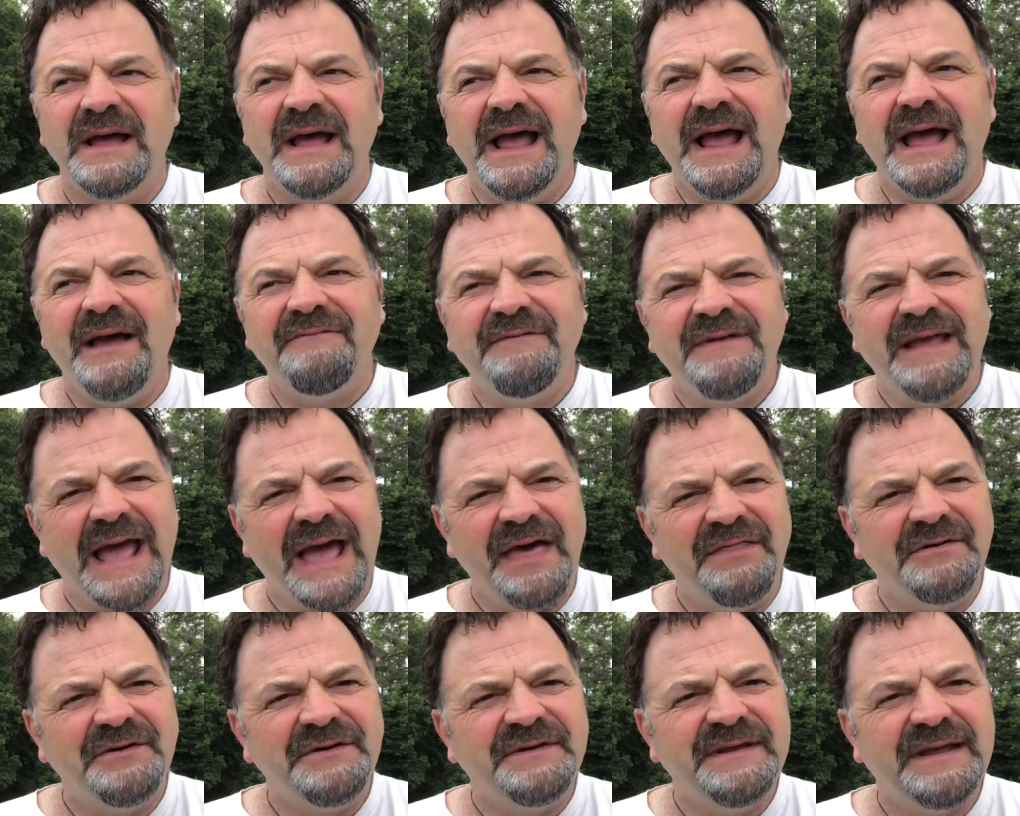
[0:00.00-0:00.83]
have
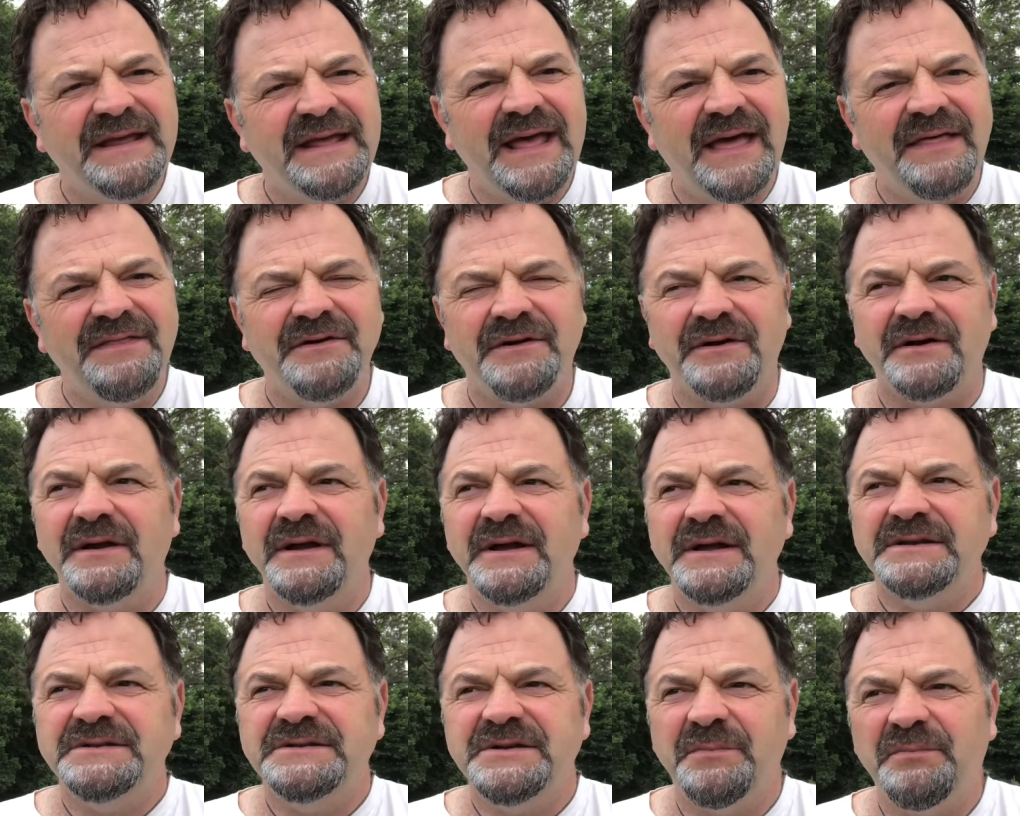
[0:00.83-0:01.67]
gathered together
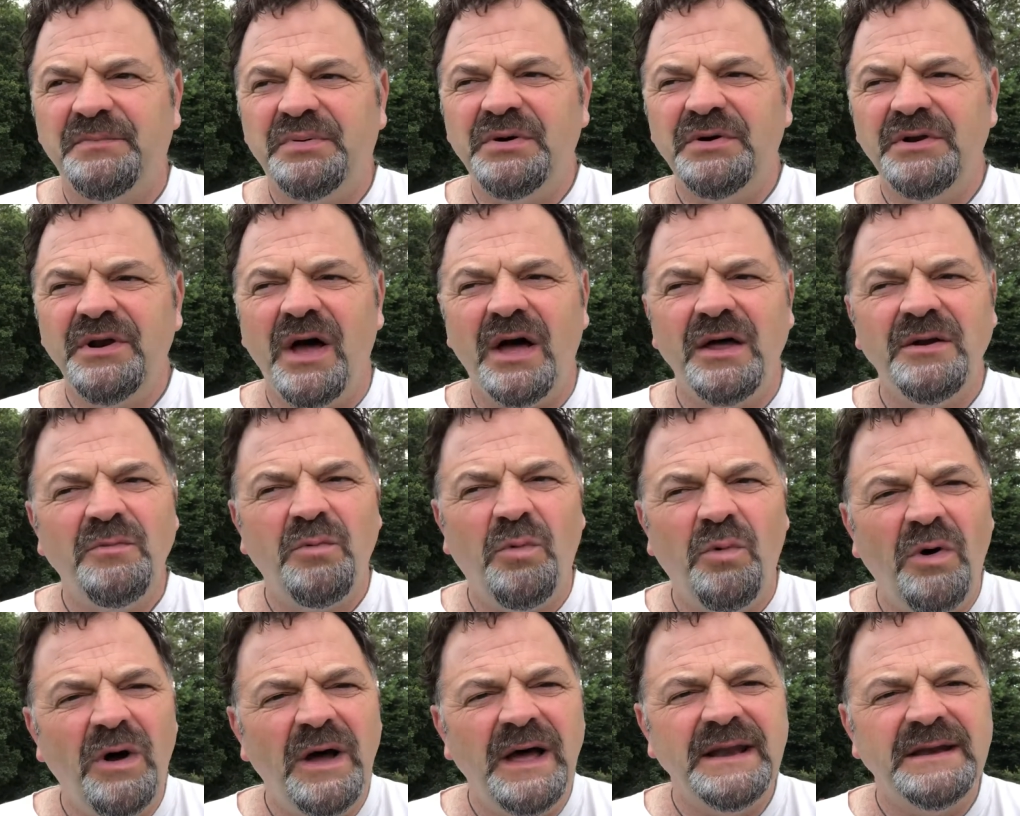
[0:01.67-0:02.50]
to put on
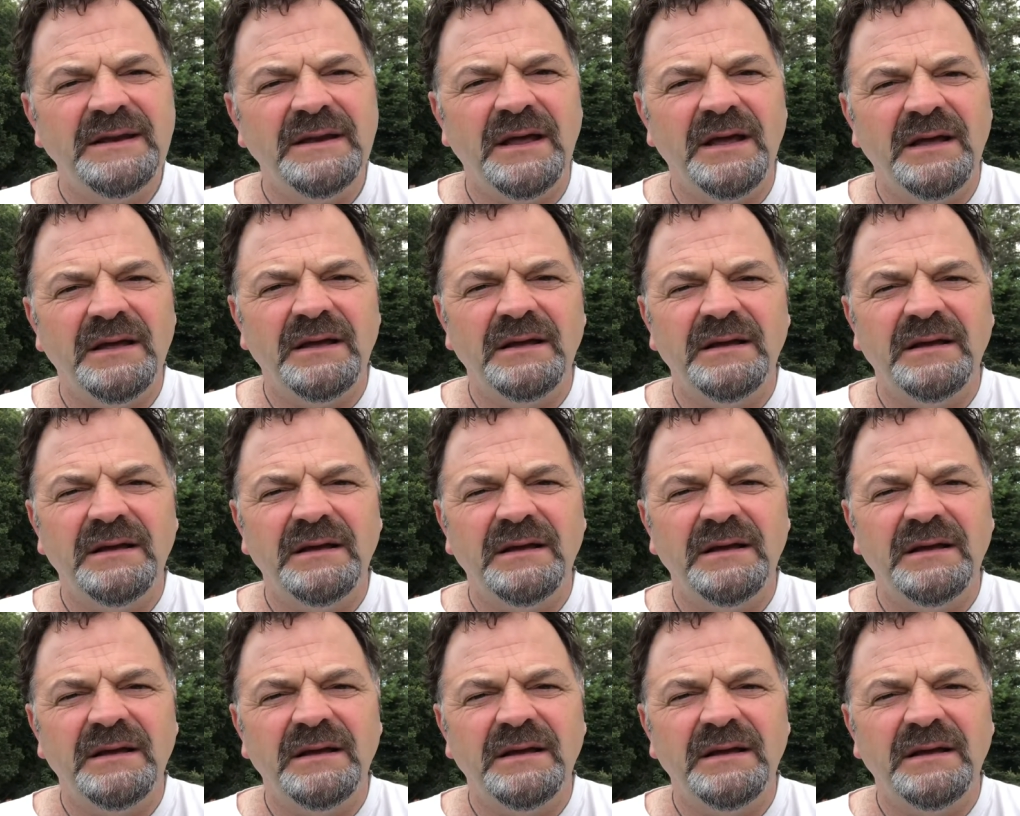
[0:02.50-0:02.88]
one